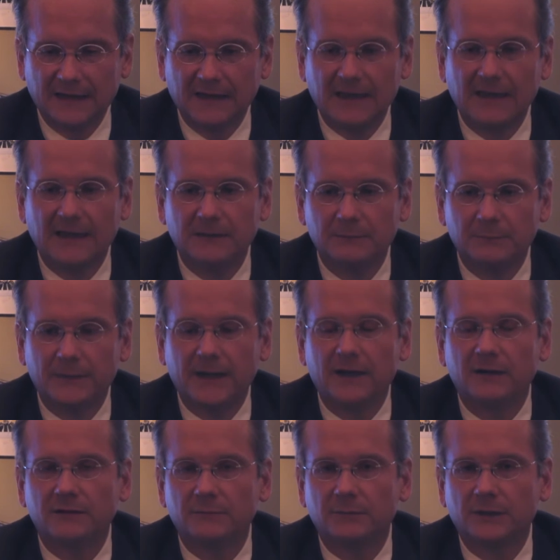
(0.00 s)
can
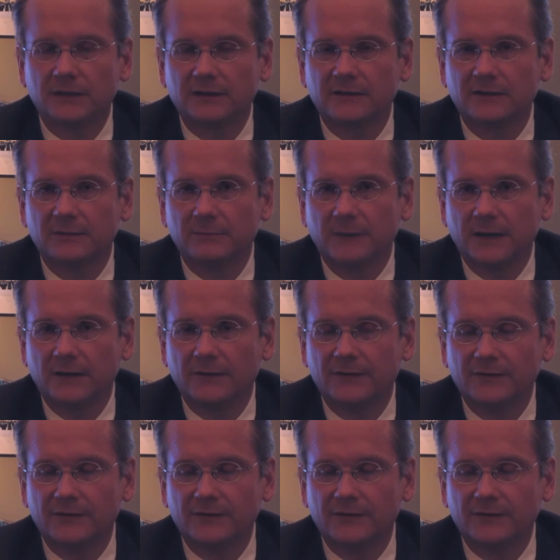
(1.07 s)
bring to bear on the